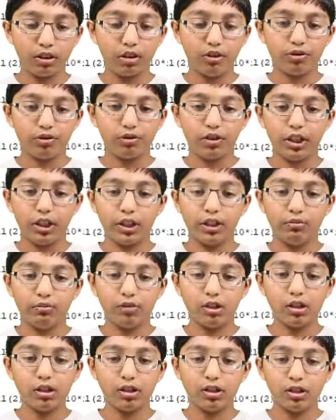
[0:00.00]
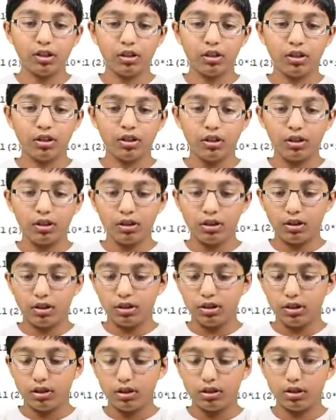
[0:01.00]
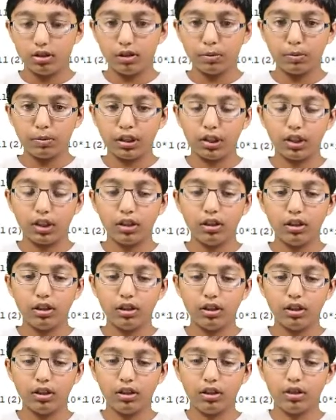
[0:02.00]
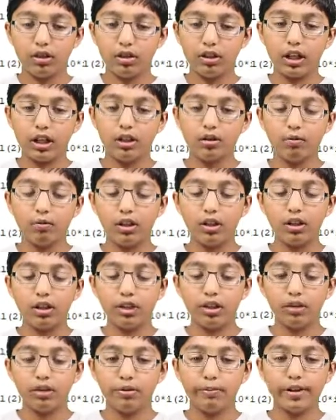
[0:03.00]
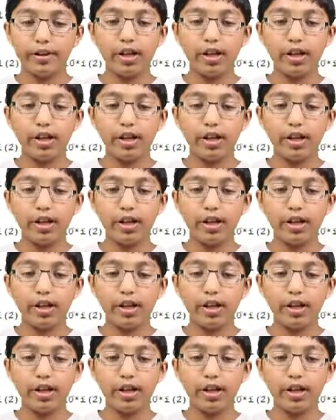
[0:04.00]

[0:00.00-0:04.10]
close quotation marks, comma, and I'm going to set the writing to